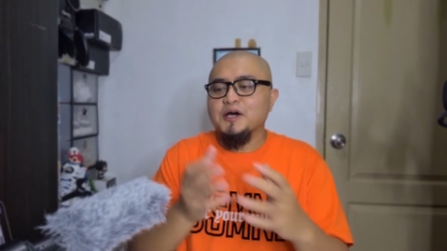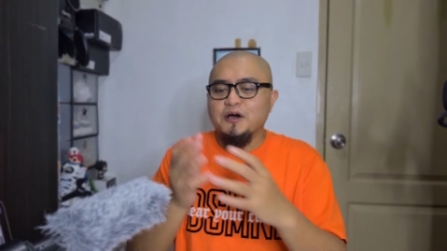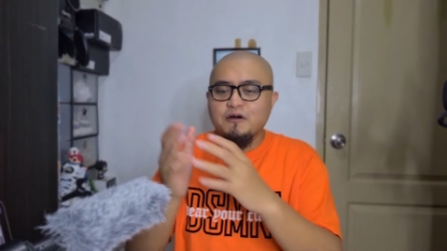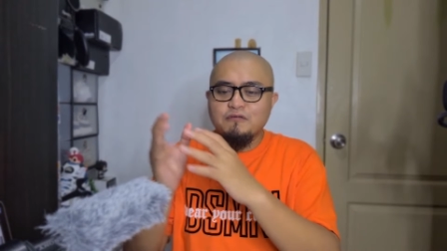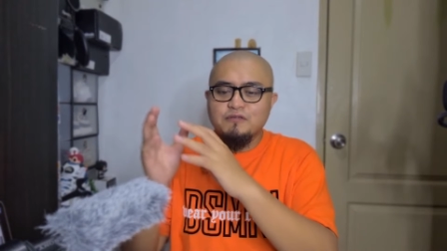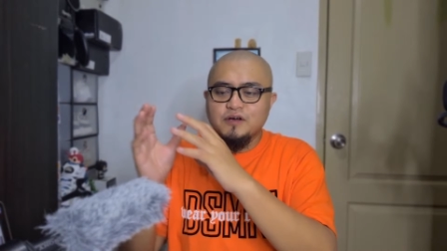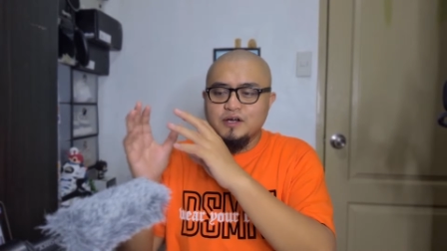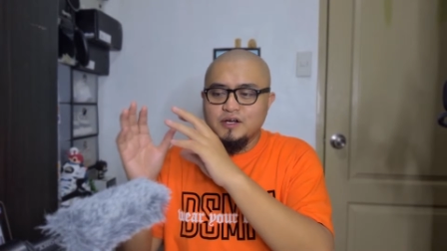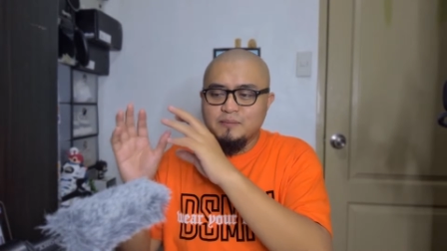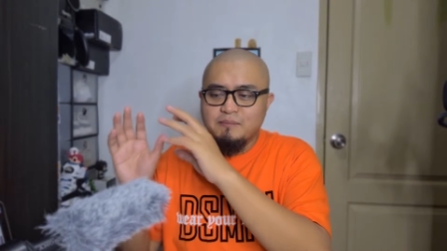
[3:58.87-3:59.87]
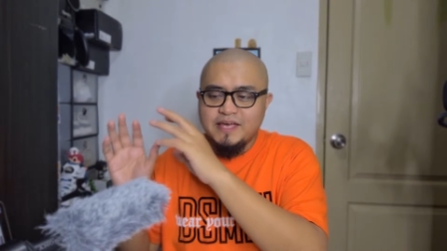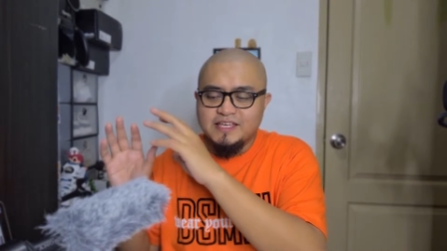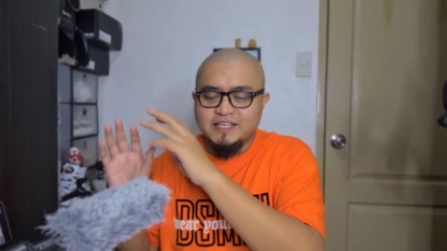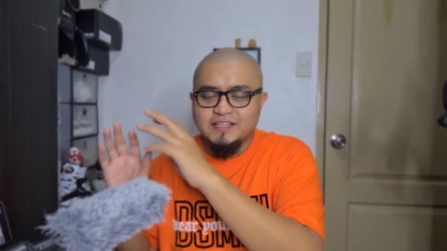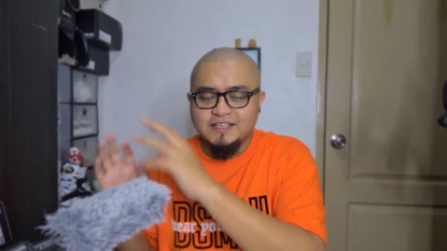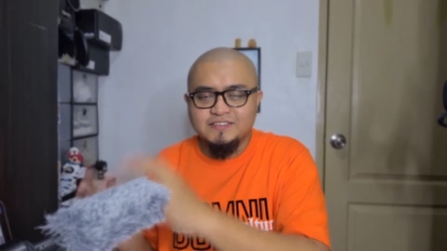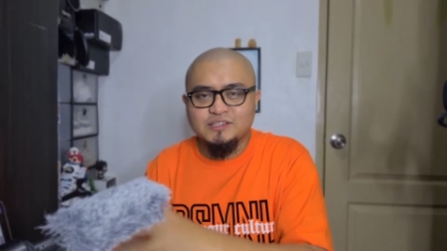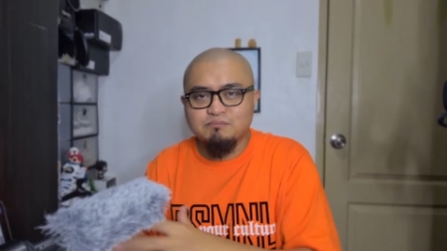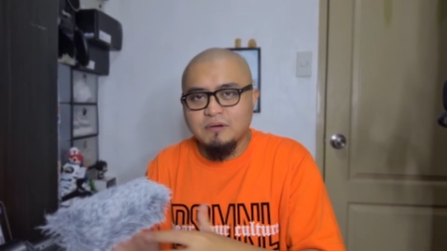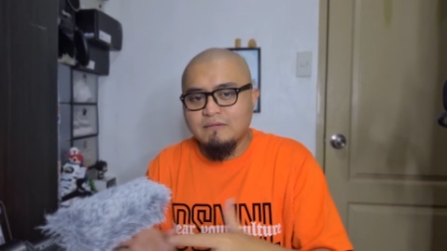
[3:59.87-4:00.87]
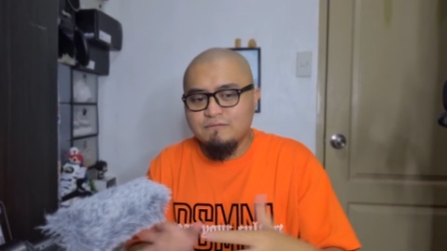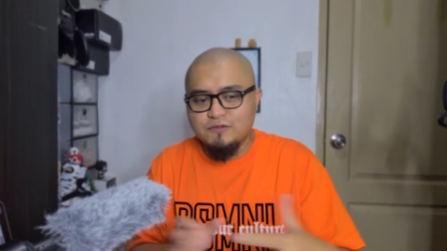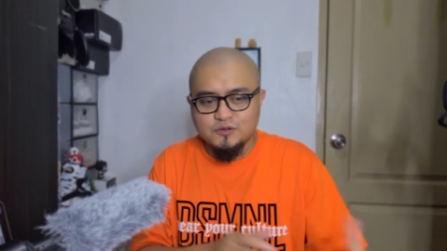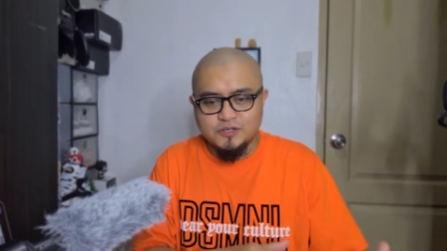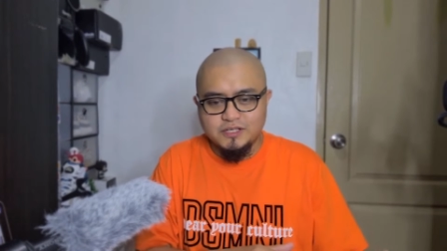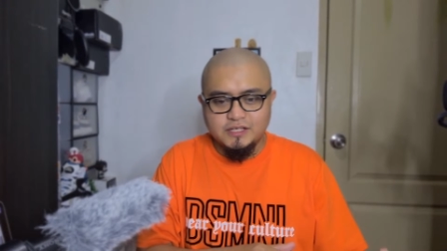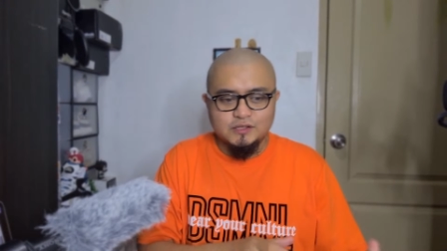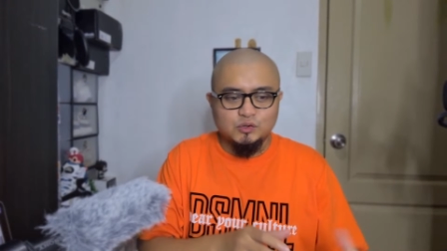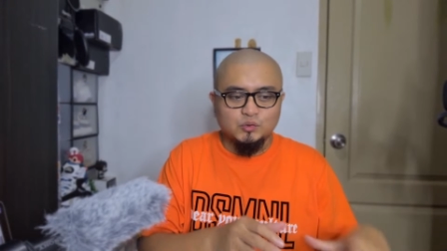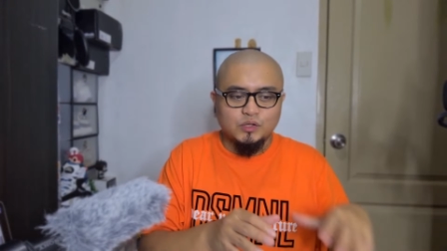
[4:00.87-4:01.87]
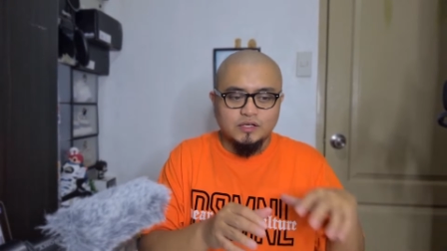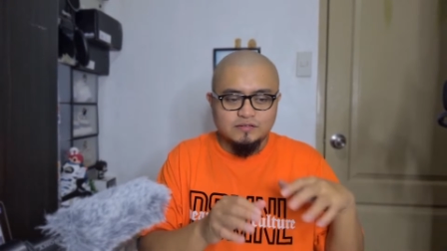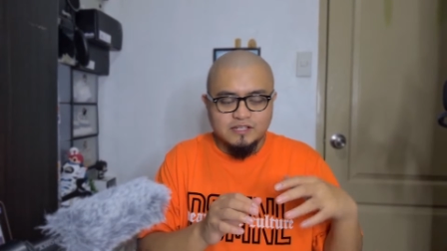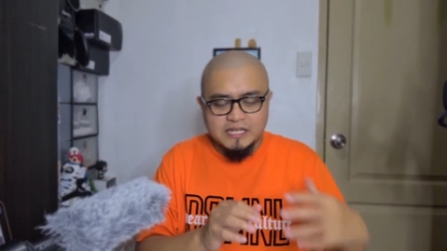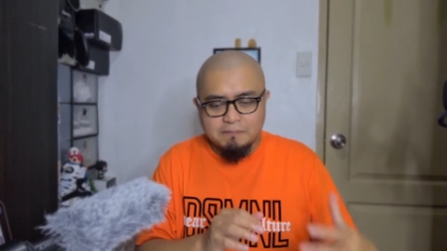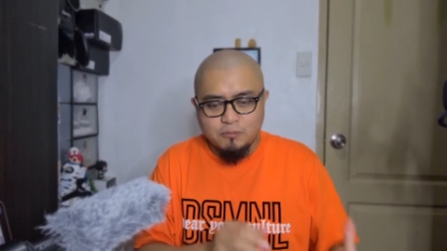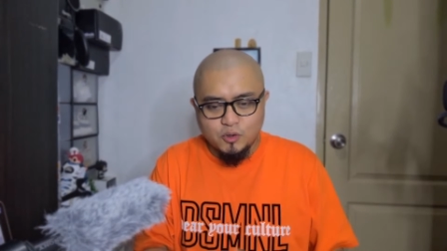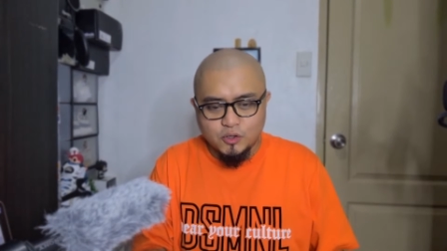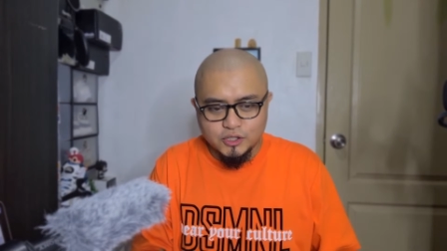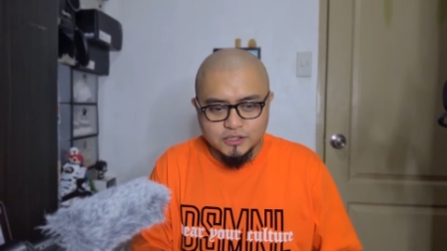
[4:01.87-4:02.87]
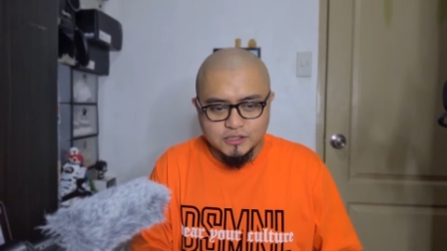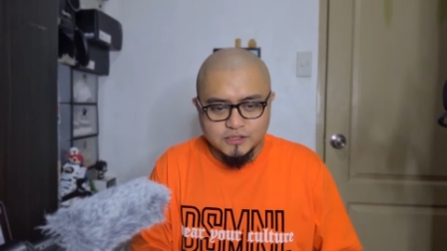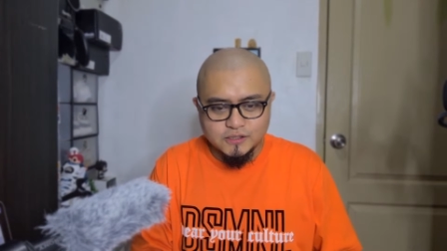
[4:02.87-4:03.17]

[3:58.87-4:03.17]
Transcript: of uh, making the Instapump Fury into a slip-on